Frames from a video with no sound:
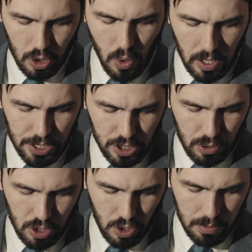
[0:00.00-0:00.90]
Google and
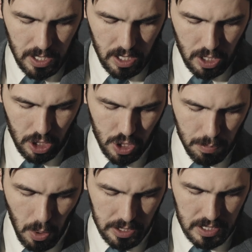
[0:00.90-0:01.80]
YouTube
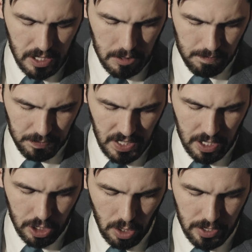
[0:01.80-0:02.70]
support
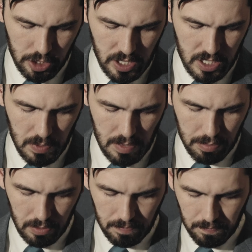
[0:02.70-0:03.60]
and encourage these
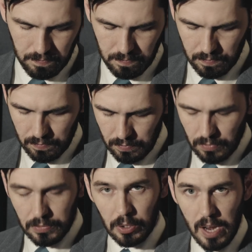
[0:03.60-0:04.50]
people.
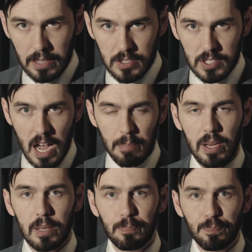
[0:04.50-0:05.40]
They're not
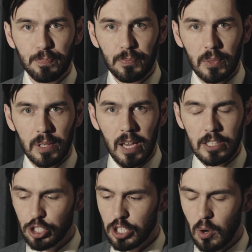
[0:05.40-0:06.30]
stopping,
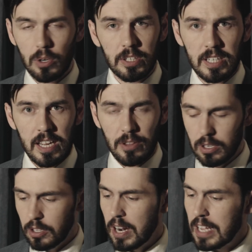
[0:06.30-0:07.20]

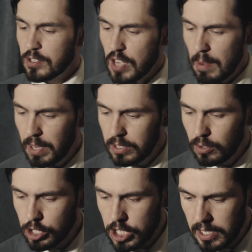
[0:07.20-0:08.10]
they're not stopping
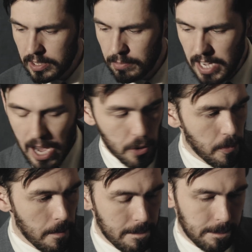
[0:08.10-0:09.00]
nor shutting them
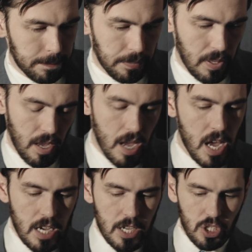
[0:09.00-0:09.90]
down.
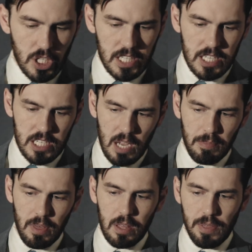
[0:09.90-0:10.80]
So this is
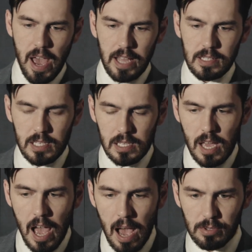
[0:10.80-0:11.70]
something that
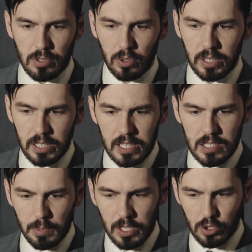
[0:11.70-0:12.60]
absolutely
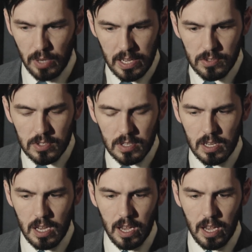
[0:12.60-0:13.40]
needs to be addressed.